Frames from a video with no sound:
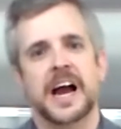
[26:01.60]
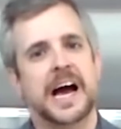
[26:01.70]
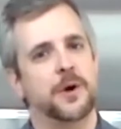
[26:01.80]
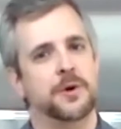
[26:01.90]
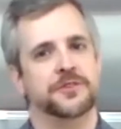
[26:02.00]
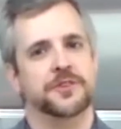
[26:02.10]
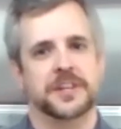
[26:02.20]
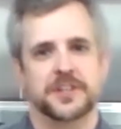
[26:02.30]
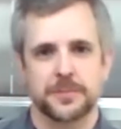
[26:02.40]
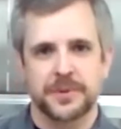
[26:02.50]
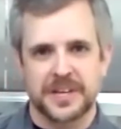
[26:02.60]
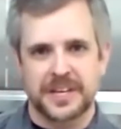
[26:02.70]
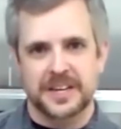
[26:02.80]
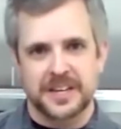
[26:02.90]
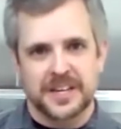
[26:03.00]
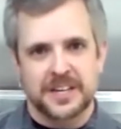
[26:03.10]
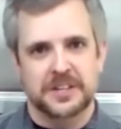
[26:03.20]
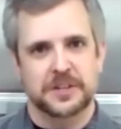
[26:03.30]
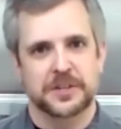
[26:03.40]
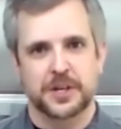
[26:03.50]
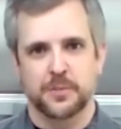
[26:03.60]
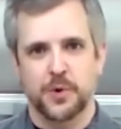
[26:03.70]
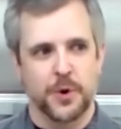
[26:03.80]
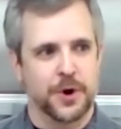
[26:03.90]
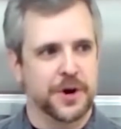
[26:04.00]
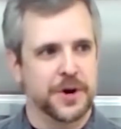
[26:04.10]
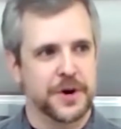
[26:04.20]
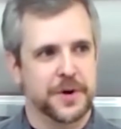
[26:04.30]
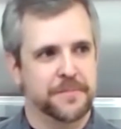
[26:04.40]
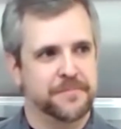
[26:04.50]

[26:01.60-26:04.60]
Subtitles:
I always like it to be a little more,